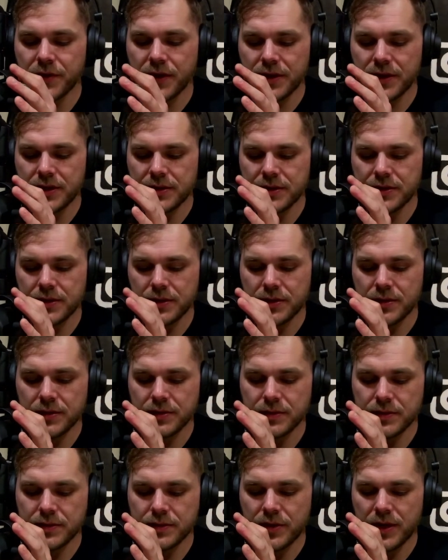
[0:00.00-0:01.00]
He's
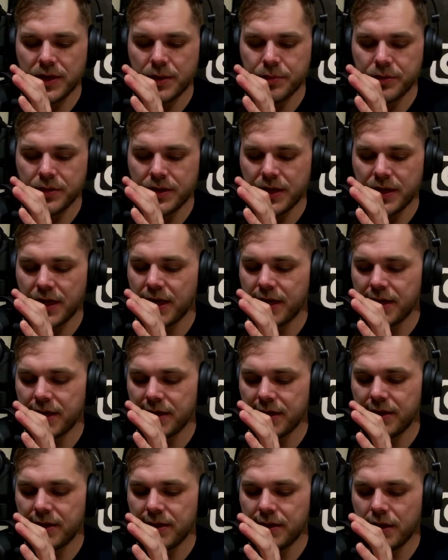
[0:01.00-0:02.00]
grappling
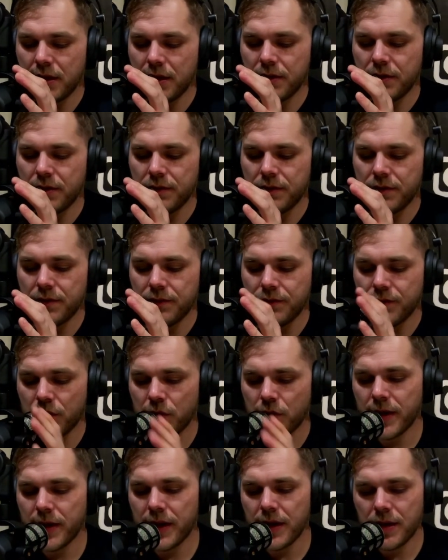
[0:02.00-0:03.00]
Andy
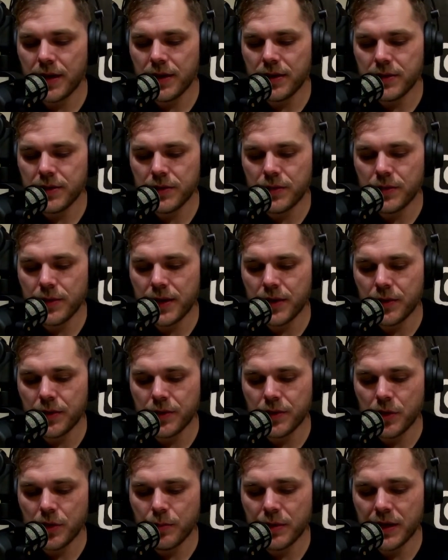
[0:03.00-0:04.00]
Varela, who I don't
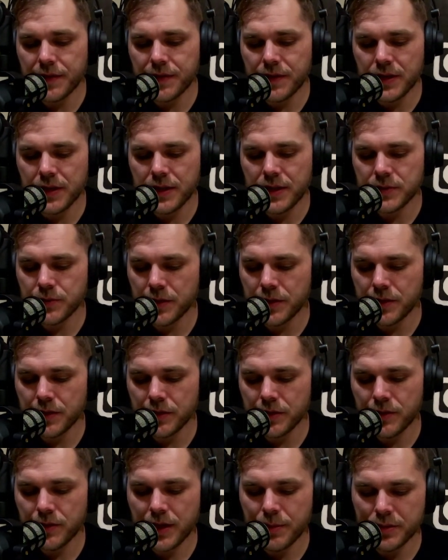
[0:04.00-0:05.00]
know, but I think he's one of the
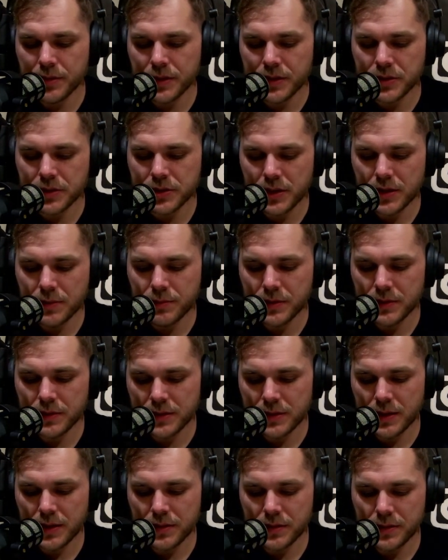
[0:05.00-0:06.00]
grappling champions
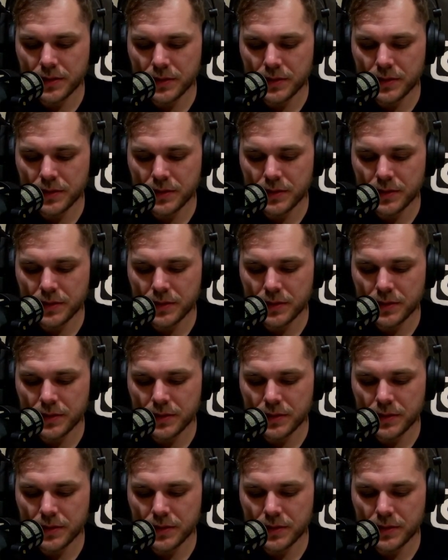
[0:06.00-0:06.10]
down there.